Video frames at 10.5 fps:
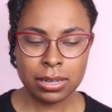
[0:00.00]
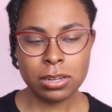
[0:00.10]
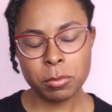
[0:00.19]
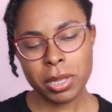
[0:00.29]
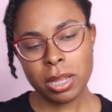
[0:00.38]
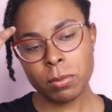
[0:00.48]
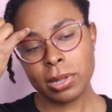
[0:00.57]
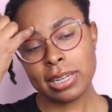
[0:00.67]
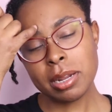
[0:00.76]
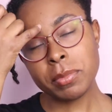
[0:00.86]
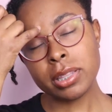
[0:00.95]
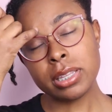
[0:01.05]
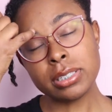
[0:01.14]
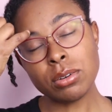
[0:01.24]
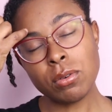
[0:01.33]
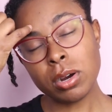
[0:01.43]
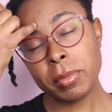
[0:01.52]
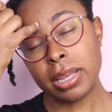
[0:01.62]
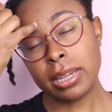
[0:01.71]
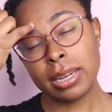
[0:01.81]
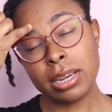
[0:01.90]
oh man, when did I put this corm
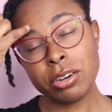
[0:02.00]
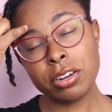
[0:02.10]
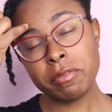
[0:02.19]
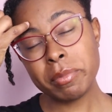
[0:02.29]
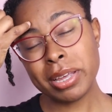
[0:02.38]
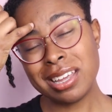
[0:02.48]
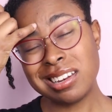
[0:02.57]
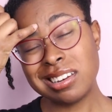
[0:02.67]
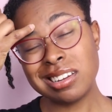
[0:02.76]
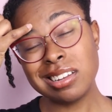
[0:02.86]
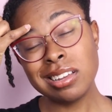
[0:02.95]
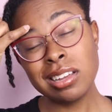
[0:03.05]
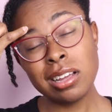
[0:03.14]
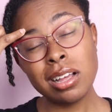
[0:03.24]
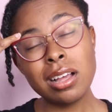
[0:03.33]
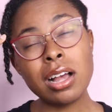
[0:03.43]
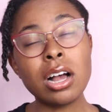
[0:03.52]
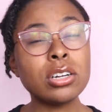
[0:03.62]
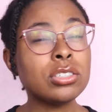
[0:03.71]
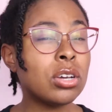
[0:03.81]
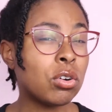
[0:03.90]
in? It could have been
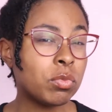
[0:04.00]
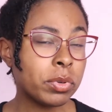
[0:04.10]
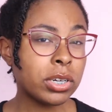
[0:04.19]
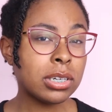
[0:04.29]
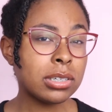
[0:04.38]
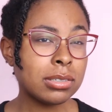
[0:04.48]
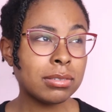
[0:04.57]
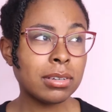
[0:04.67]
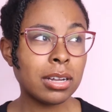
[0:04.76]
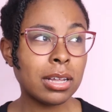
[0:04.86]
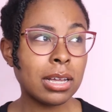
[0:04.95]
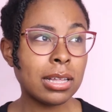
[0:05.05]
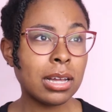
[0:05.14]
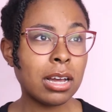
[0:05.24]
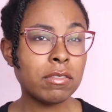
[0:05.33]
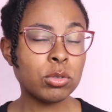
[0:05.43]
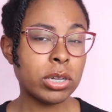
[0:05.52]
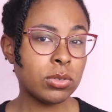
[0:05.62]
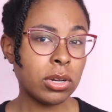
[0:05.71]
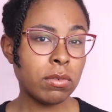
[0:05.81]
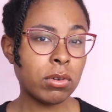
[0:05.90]
October of
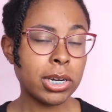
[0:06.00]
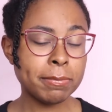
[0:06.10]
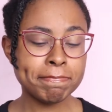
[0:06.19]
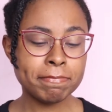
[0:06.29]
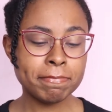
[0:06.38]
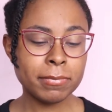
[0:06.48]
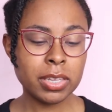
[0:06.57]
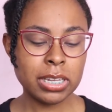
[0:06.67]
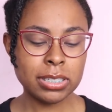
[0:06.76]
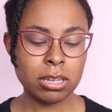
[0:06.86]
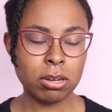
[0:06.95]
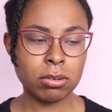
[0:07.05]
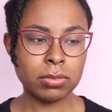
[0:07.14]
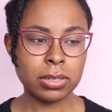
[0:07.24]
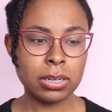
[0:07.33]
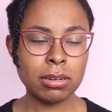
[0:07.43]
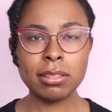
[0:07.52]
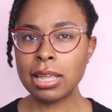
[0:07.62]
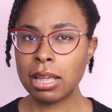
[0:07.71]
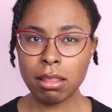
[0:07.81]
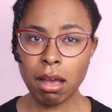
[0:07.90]
2024. So not
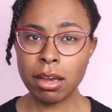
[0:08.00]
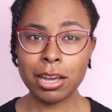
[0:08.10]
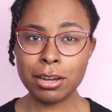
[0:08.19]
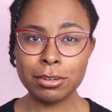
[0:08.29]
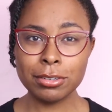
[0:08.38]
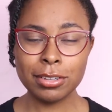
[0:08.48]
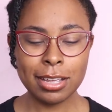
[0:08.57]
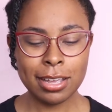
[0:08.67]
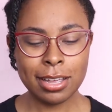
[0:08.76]
that long ago.